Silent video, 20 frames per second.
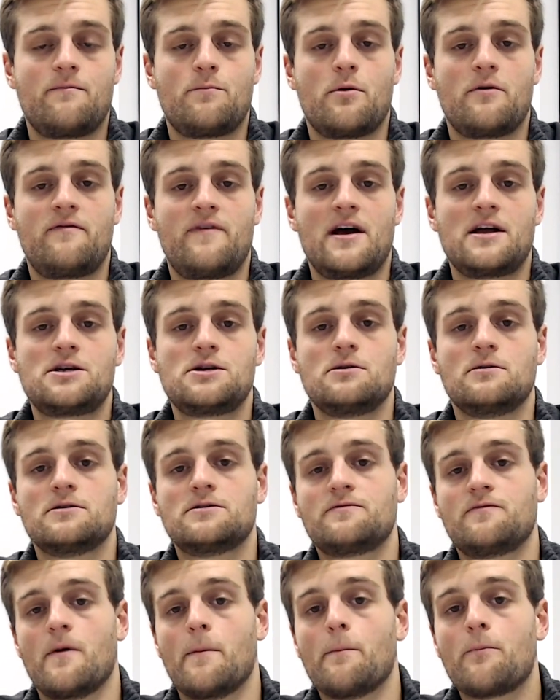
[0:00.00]
professionals
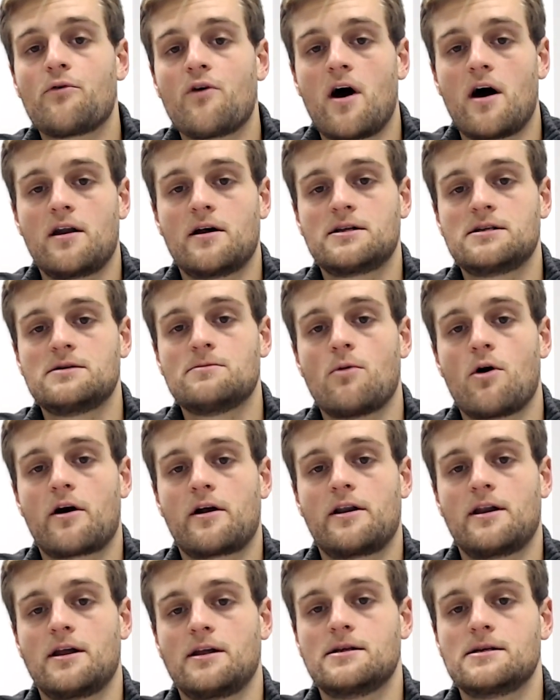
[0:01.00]
from product to
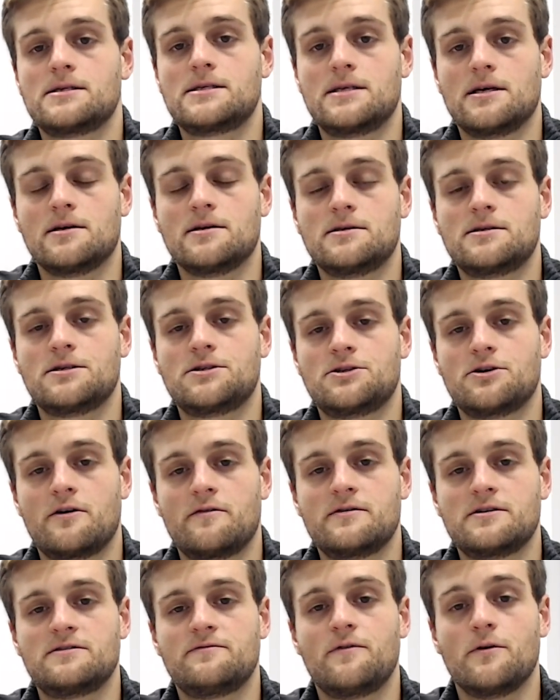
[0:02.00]
marketing to sales to
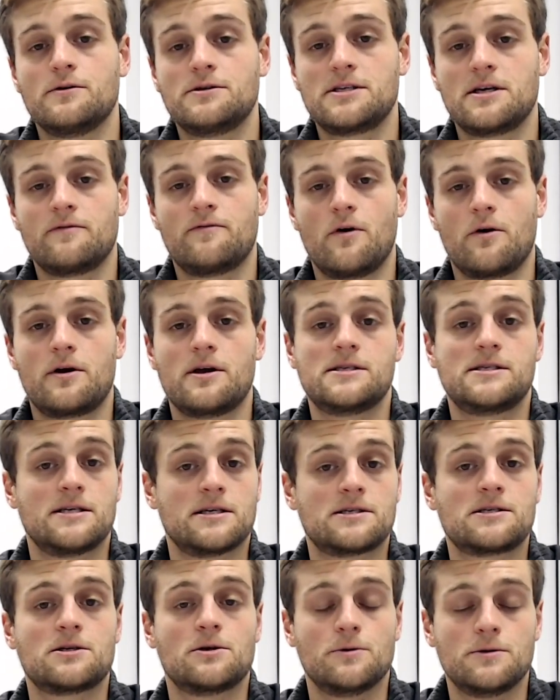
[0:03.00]
service fo- focused
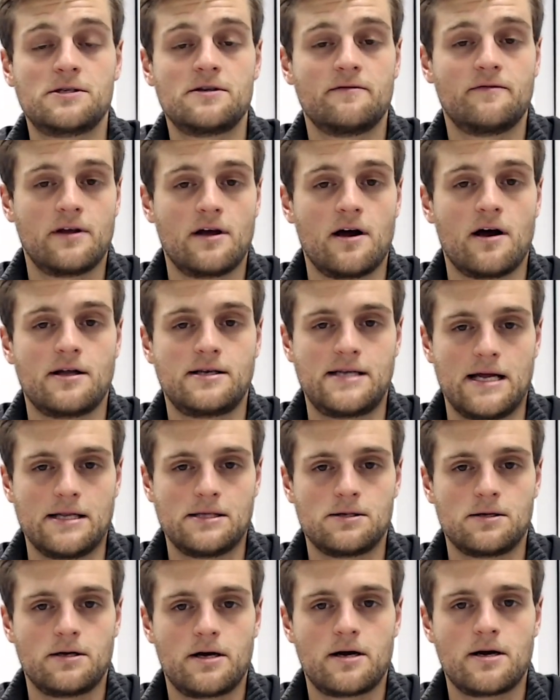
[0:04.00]
exclusively on
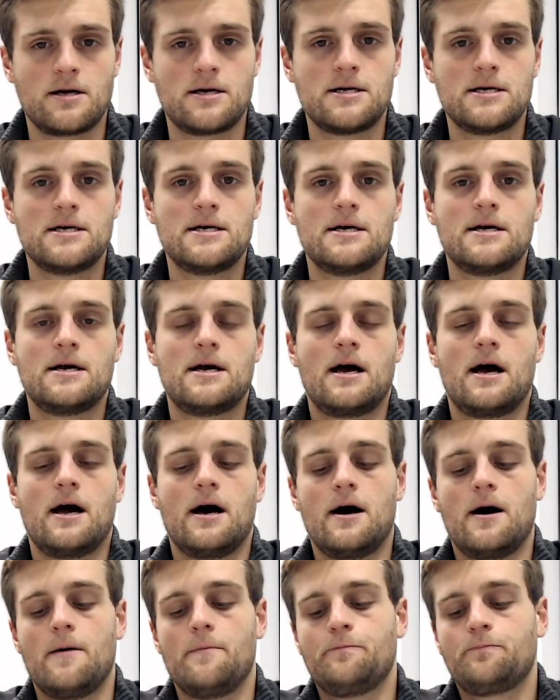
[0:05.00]
dental here.
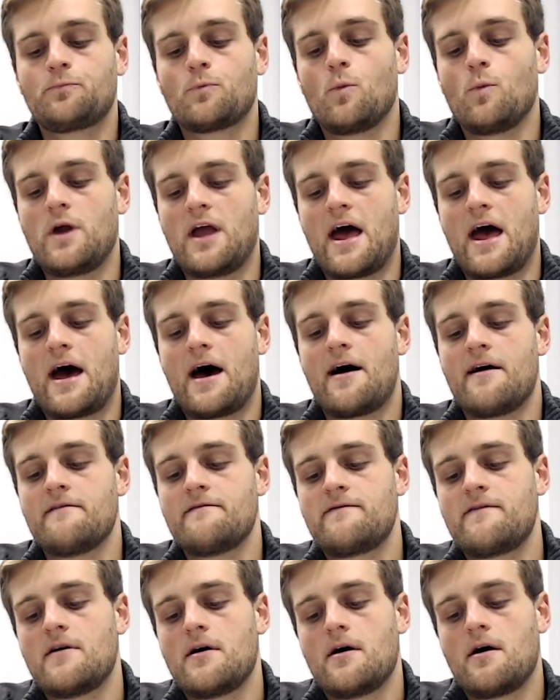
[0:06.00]
Um, we
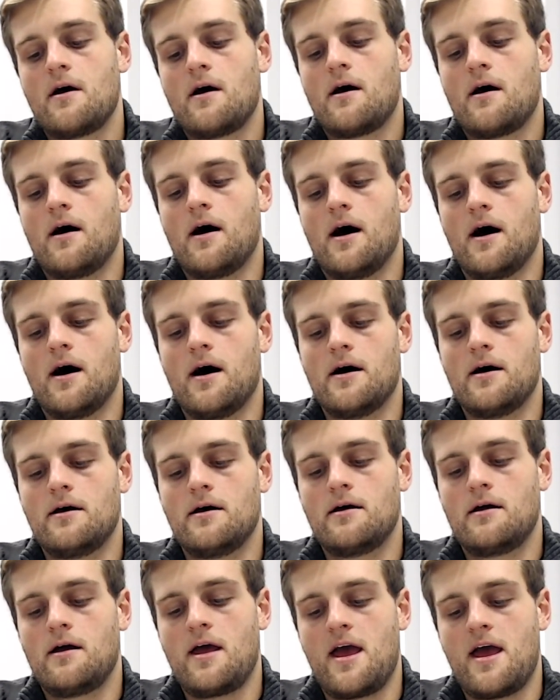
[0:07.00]
have uh,
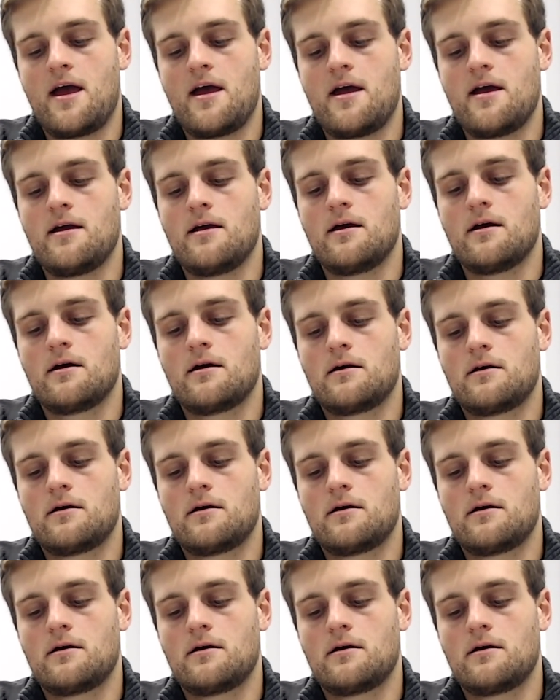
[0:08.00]
a